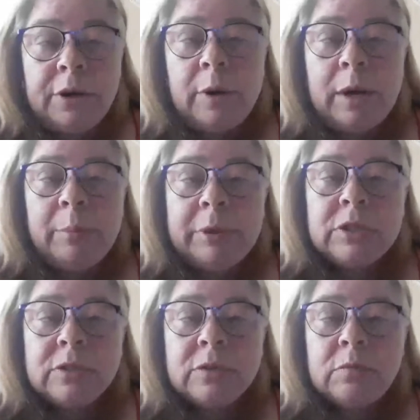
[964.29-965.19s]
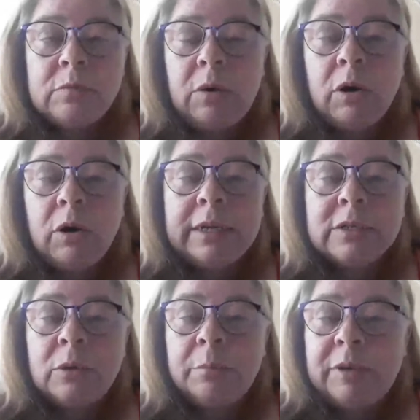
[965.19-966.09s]
y'all know how
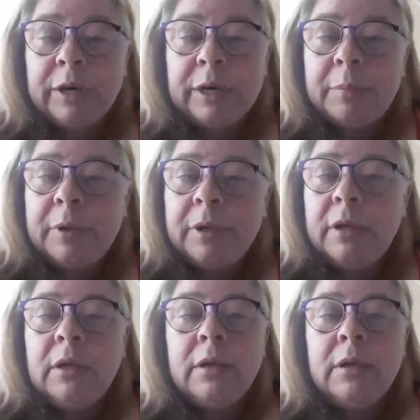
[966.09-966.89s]
hard that's going to be for him.